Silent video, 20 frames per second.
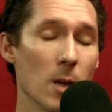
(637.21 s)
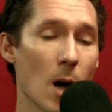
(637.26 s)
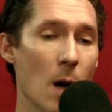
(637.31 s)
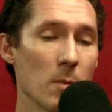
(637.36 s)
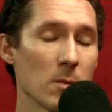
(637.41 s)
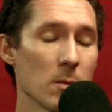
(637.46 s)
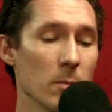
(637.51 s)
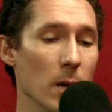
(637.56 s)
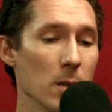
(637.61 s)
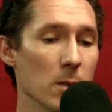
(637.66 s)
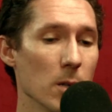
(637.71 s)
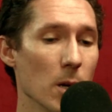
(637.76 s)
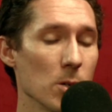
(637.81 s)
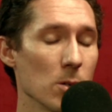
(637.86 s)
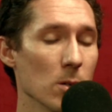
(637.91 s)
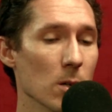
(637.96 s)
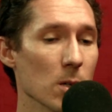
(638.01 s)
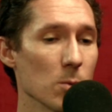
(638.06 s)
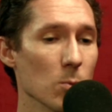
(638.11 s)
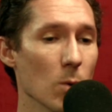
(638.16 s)

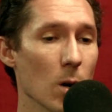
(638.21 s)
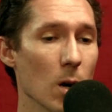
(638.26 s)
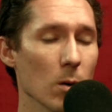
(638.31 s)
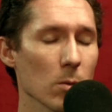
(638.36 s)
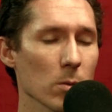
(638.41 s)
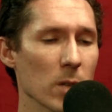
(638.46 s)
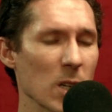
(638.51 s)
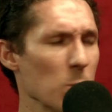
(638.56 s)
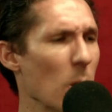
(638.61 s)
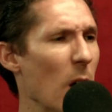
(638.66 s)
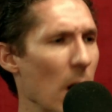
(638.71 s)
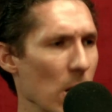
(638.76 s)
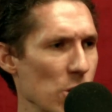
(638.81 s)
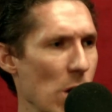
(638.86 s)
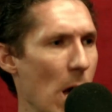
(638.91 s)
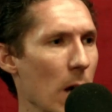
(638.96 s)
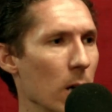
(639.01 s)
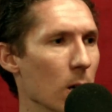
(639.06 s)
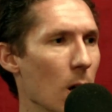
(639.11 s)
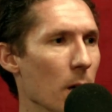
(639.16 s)
optimization as well. Oh, That's why I
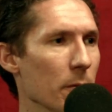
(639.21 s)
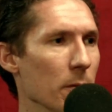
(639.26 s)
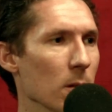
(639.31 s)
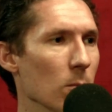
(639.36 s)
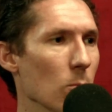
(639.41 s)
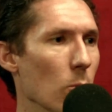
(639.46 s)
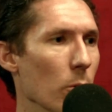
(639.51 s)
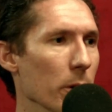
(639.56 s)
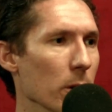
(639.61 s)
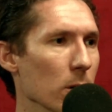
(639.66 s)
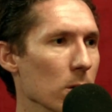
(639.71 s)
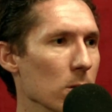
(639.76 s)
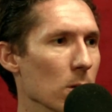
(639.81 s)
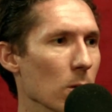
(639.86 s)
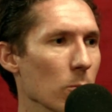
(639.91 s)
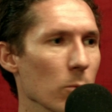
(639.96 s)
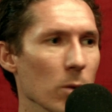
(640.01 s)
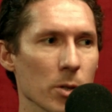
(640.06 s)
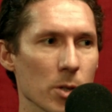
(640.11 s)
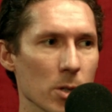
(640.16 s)
jack off in the morning, so
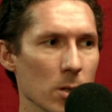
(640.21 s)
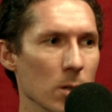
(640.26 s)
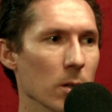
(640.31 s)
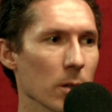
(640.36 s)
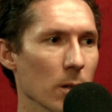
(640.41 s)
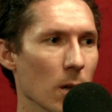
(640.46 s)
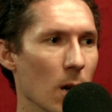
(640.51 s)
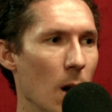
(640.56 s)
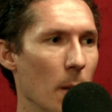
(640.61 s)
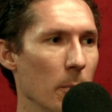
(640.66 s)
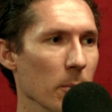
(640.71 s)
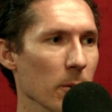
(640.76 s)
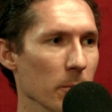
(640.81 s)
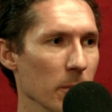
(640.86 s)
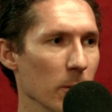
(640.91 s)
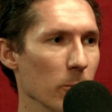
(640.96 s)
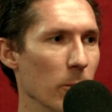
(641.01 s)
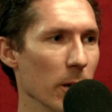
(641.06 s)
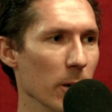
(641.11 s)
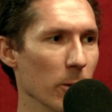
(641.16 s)
I really just clear the hopper and
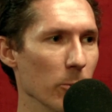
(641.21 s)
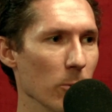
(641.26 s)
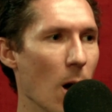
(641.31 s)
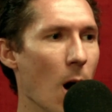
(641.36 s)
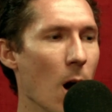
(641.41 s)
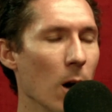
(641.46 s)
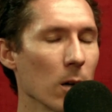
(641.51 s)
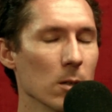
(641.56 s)
be ready to rock.